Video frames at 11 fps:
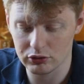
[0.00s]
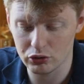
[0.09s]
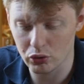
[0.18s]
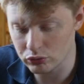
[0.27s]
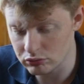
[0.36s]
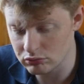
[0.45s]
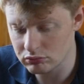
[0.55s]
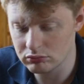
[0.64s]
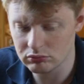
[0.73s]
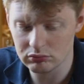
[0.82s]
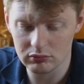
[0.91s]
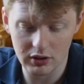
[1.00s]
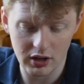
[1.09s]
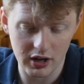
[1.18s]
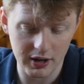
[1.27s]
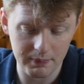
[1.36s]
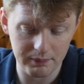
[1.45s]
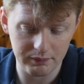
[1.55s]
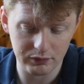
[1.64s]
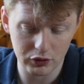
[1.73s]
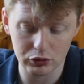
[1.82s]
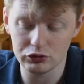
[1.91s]
guns
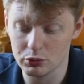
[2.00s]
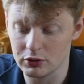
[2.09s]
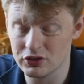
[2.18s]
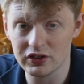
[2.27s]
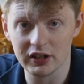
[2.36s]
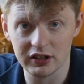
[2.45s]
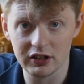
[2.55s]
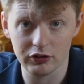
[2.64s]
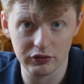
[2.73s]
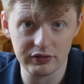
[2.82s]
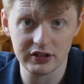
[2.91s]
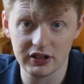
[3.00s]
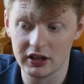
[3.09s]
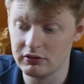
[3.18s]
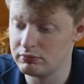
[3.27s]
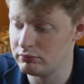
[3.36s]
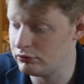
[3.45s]
you want to see on a video,